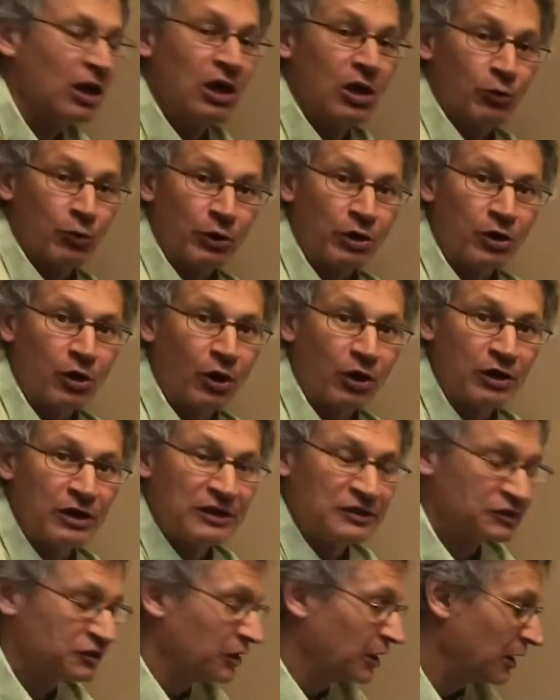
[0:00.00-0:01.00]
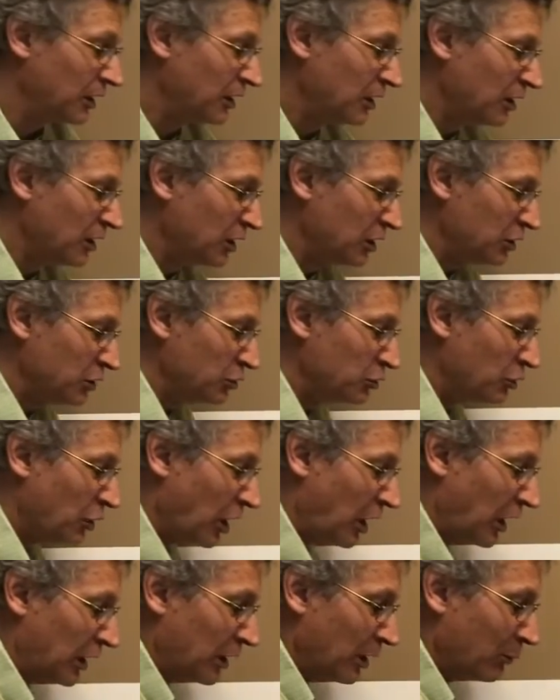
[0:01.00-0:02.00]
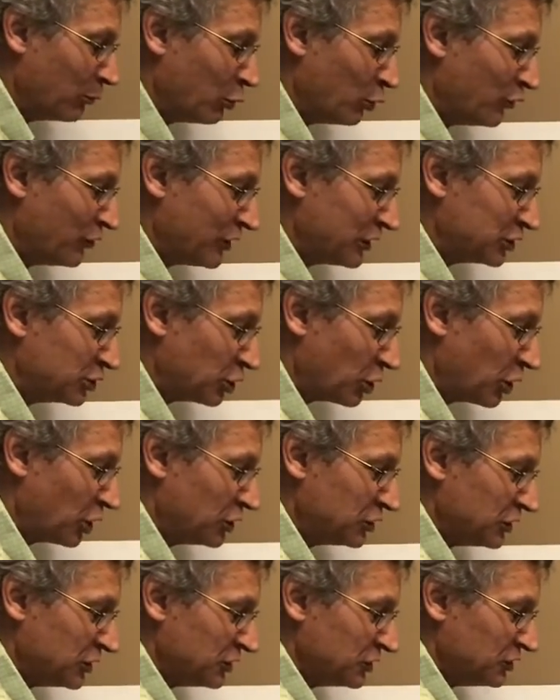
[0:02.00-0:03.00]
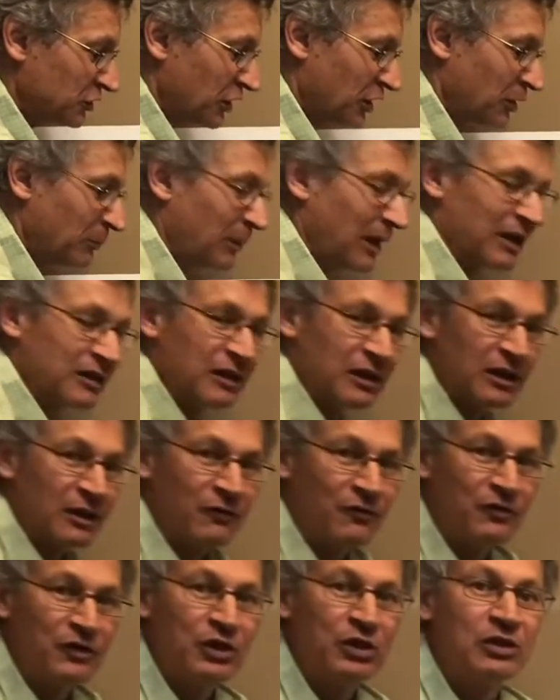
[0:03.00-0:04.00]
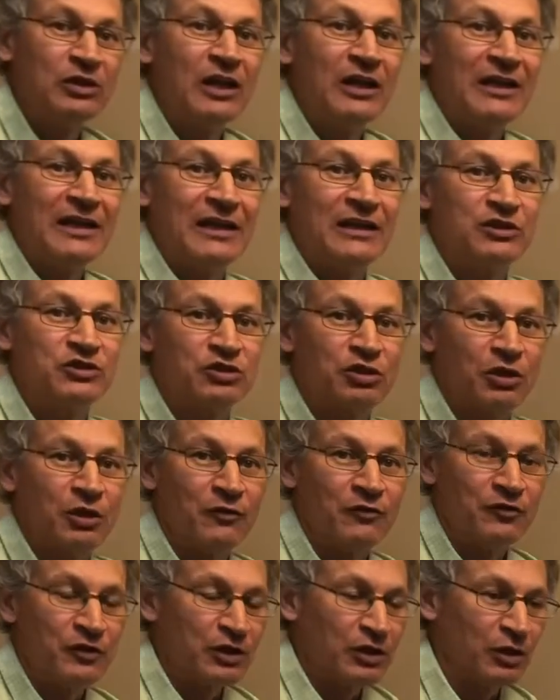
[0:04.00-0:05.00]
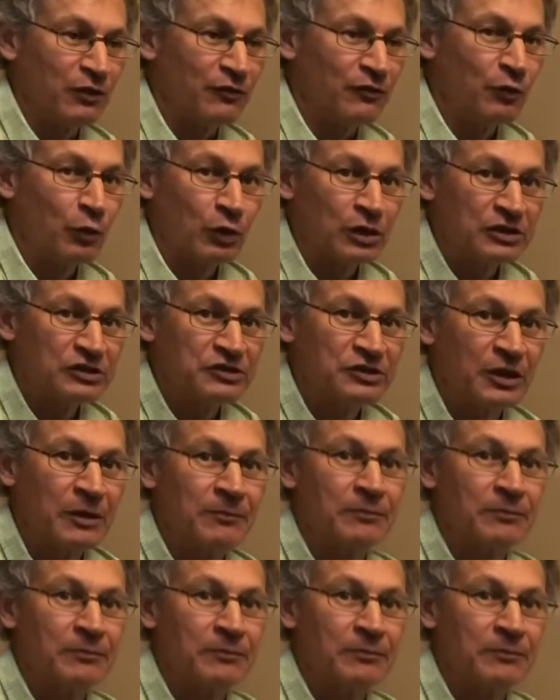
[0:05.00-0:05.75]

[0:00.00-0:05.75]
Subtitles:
Regardless, you got a moving charge inside a magnetic field, it's going to feel a force.